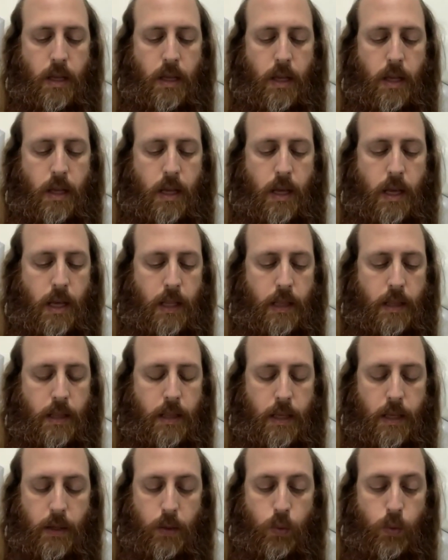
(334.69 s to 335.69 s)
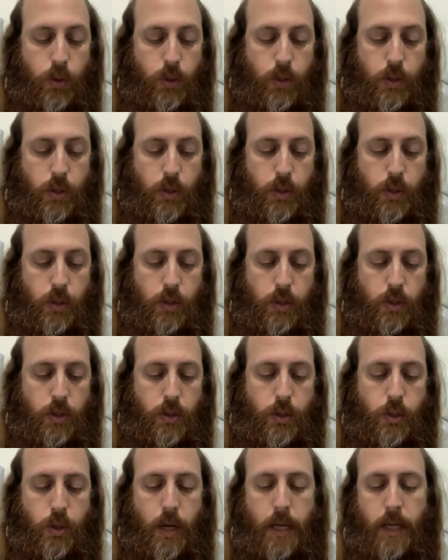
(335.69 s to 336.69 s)
and they were
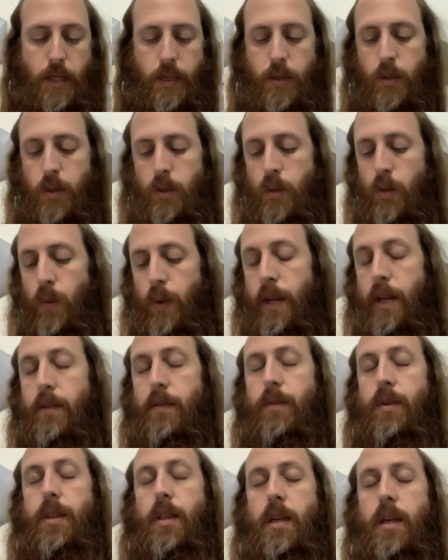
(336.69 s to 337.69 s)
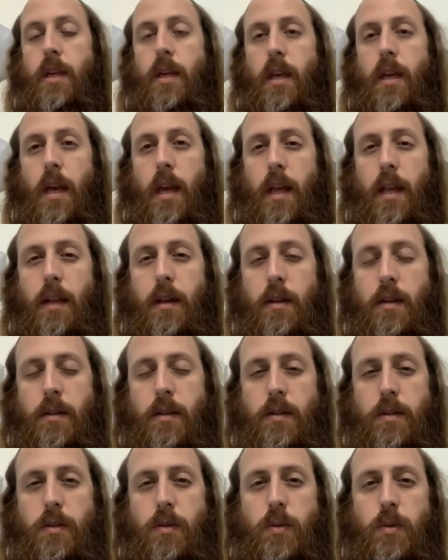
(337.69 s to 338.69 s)
trying to do whatever they can
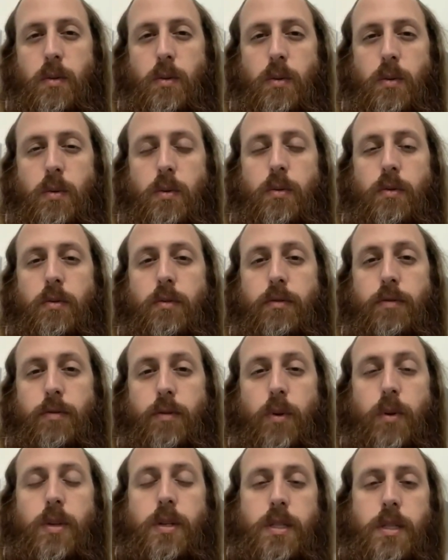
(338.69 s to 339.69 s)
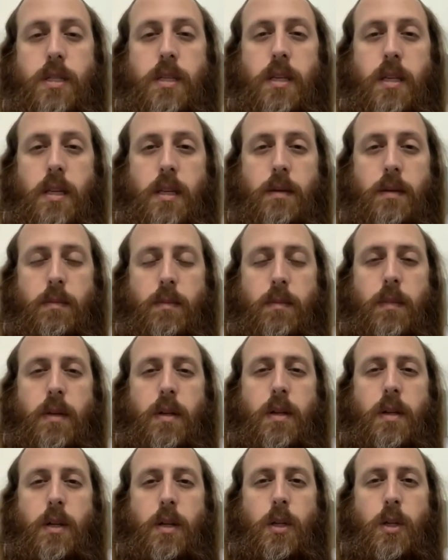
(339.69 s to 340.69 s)
to force him
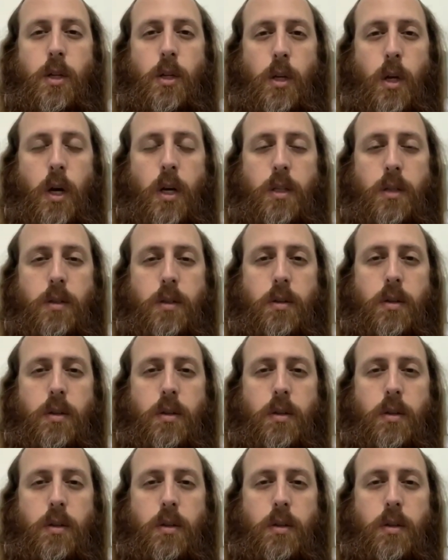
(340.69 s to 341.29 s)
not